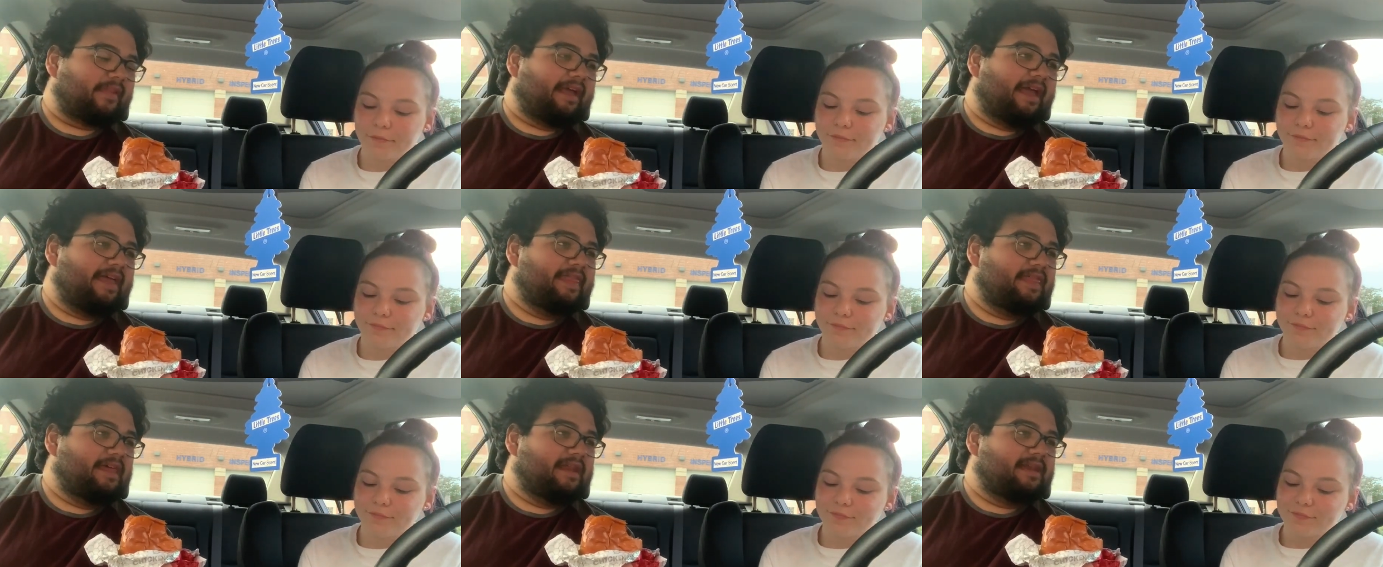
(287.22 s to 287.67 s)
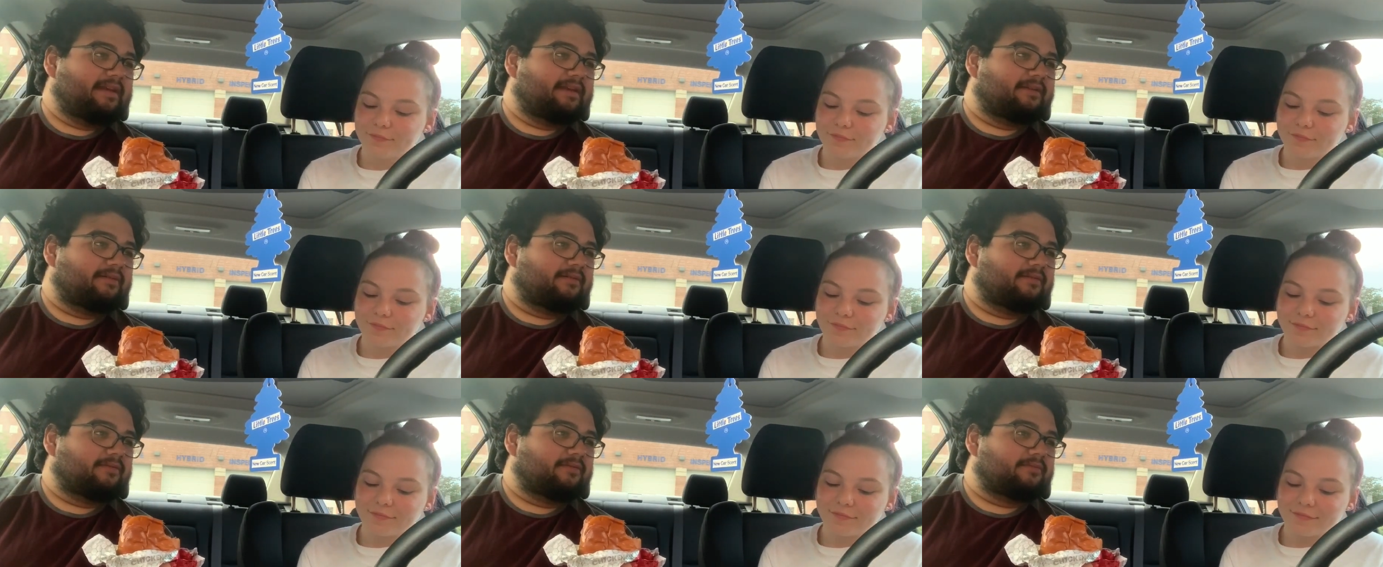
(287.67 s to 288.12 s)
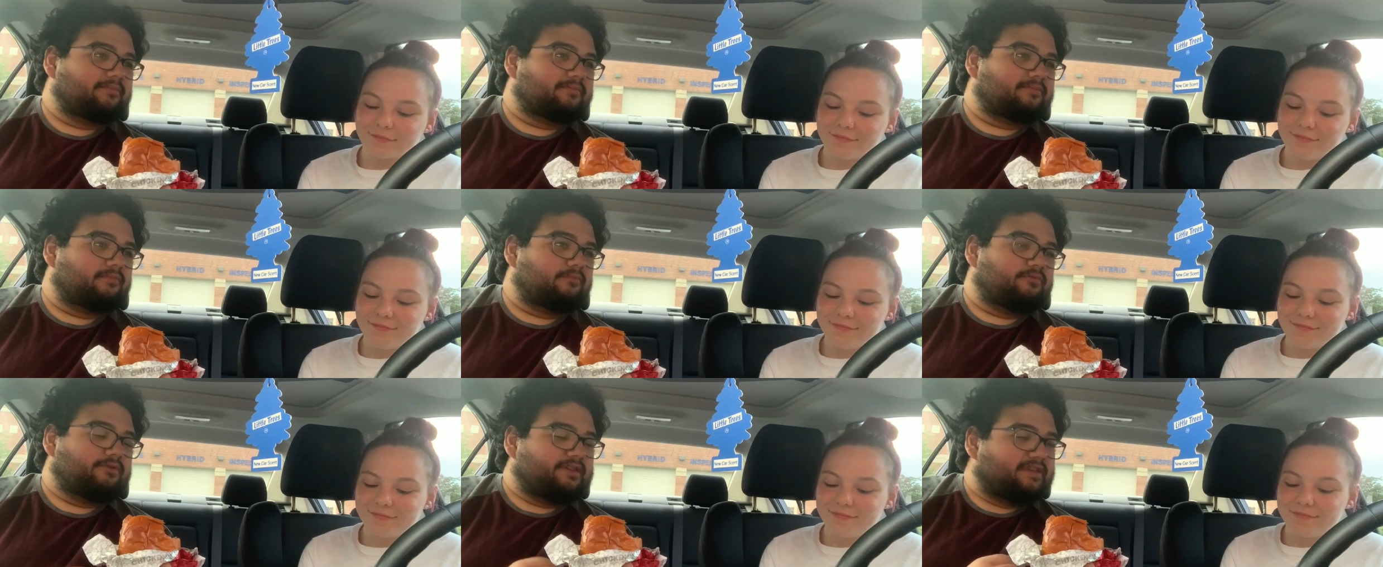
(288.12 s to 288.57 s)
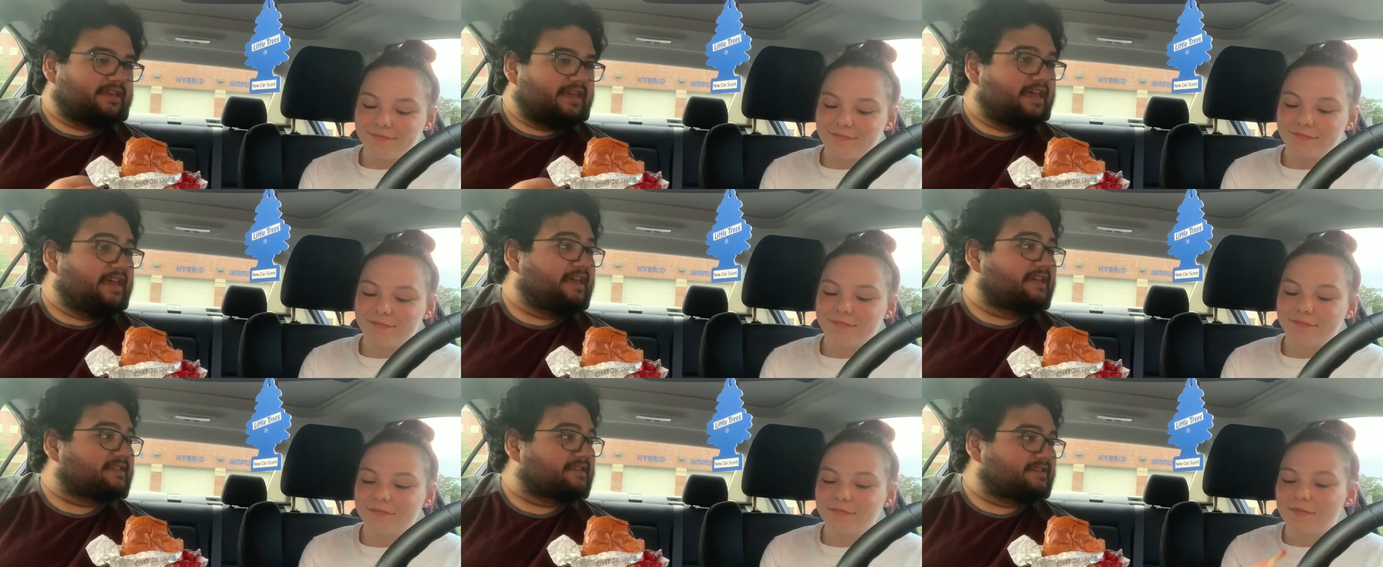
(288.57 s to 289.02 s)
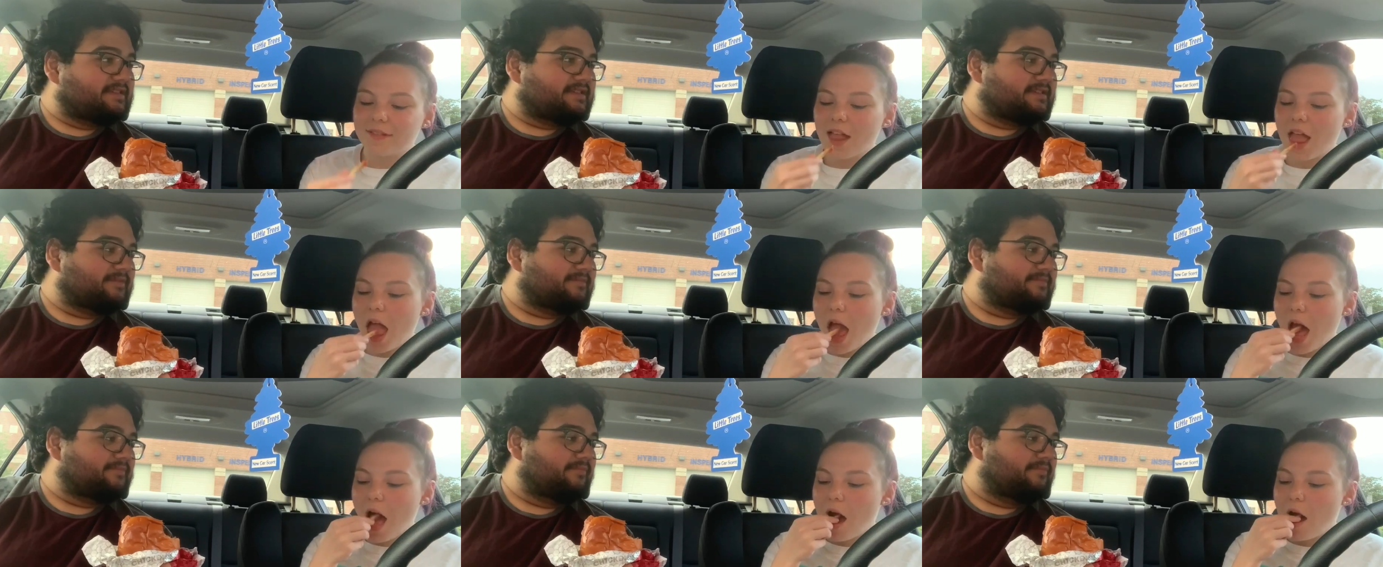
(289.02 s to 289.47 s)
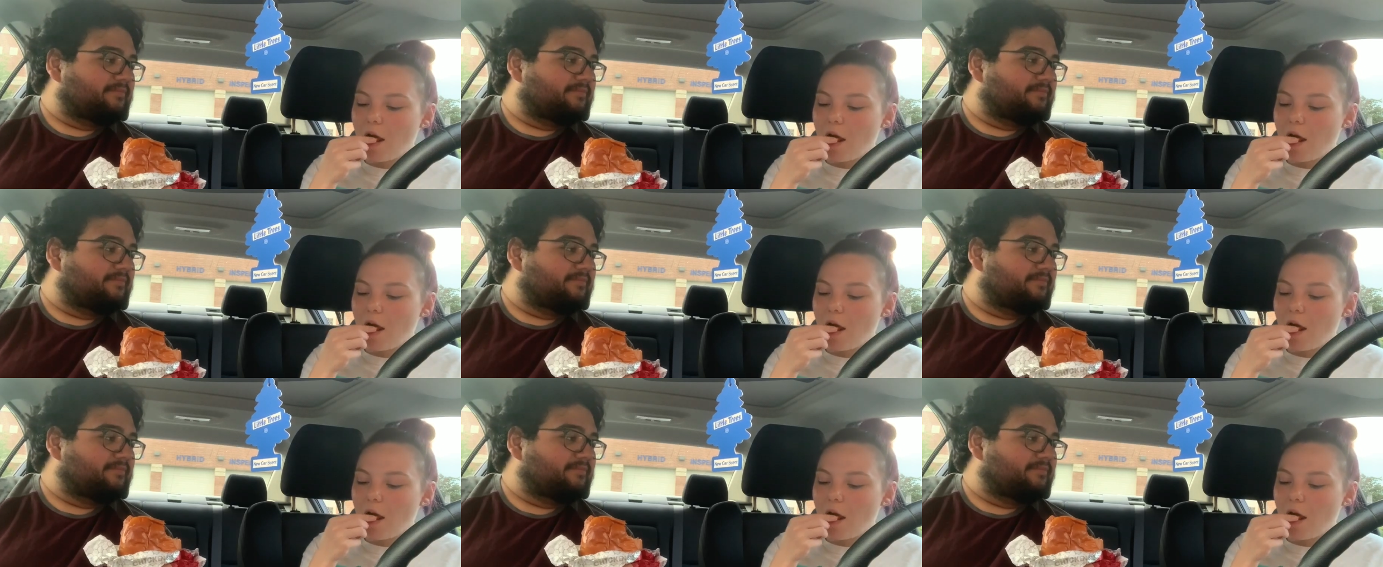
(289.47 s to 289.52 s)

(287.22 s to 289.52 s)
Speaker 1: and then we kissed